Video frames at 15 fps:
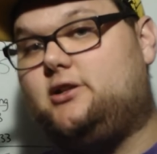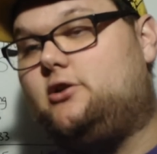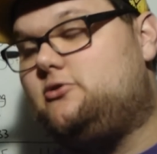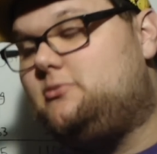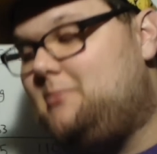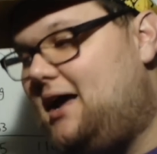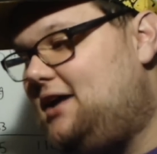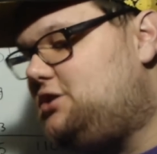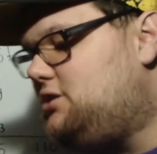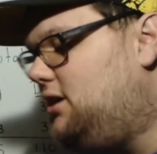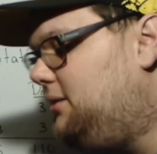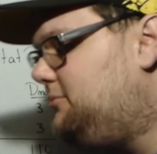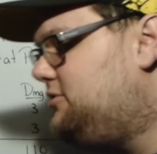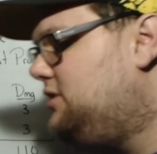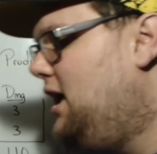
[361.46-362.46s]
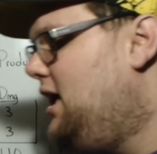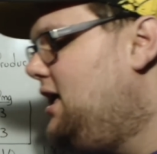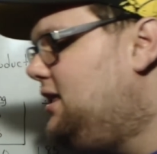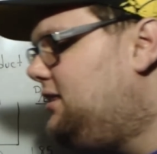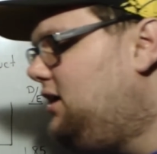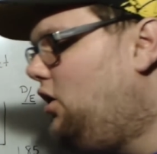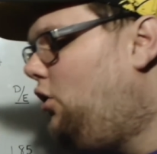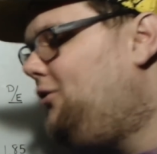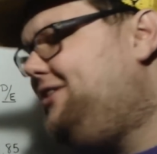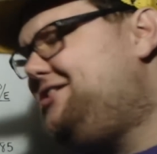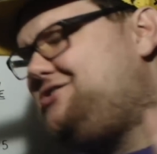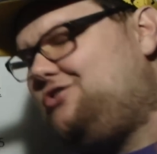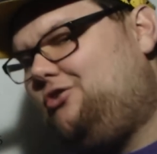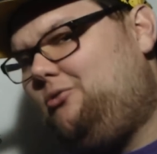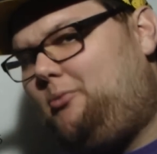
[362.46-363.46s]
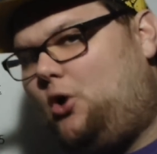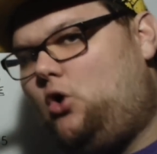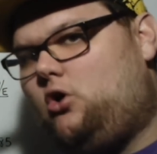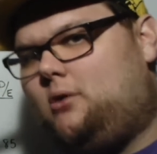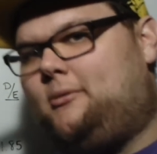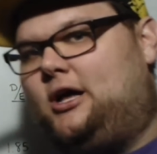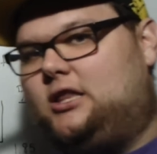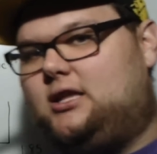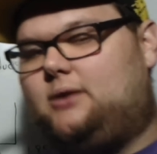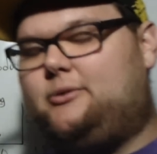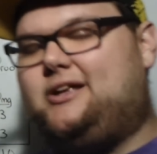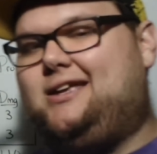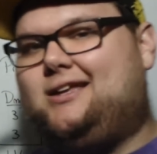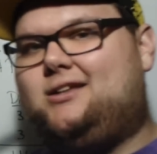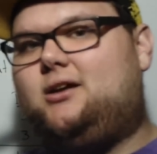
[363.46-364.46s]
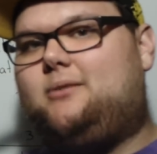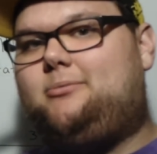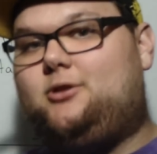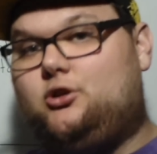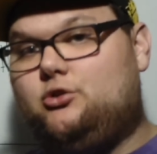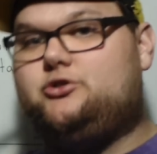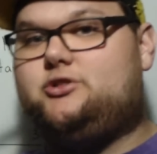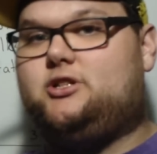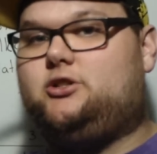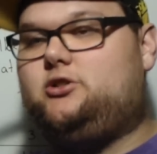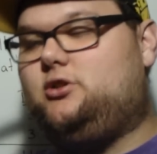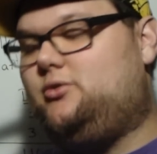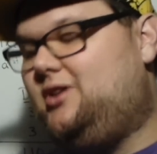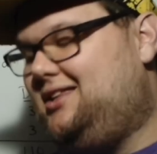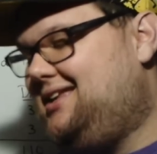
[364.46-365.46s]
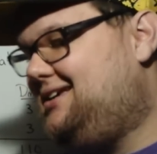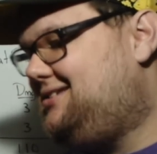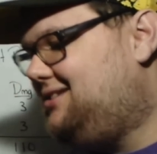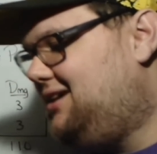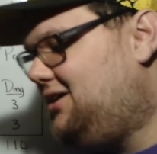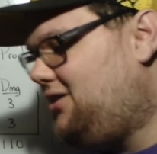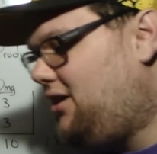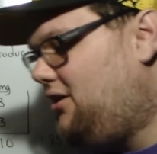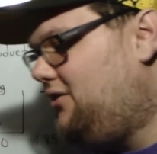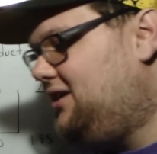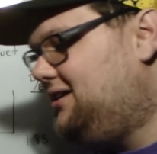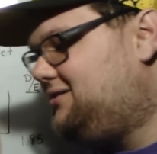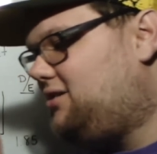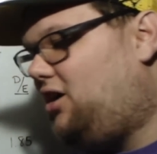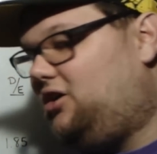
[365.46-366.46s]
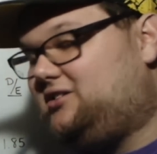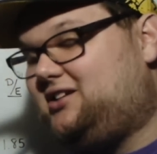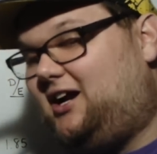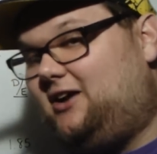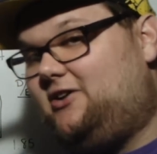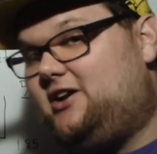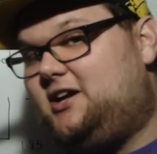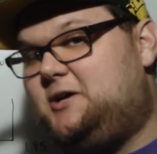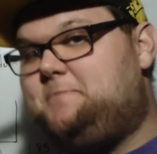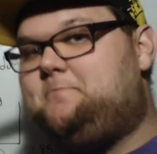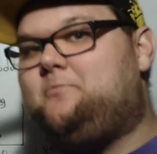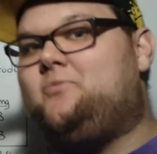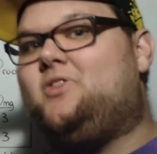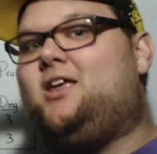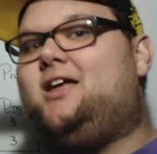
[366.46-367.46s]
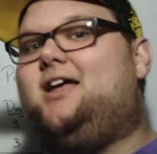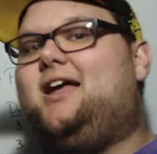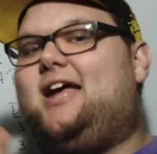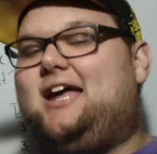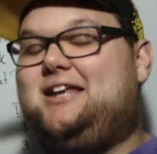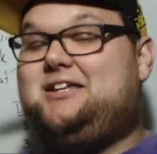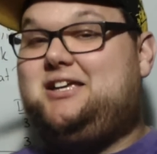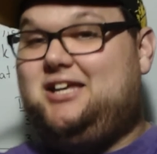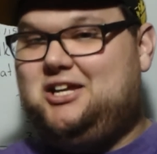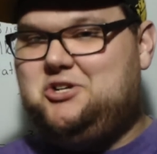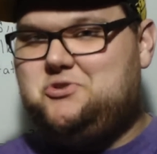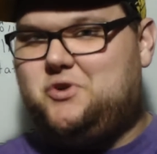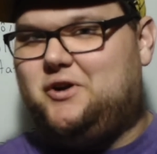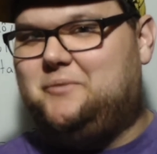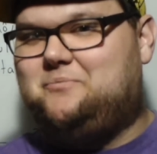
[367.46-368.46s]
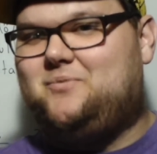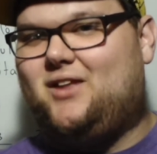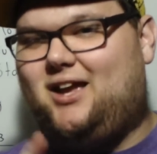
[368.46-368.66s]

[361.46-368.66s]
of those matchups. The only two Pokemon that we end up losing to in that scenario is Altaria and Kingdra.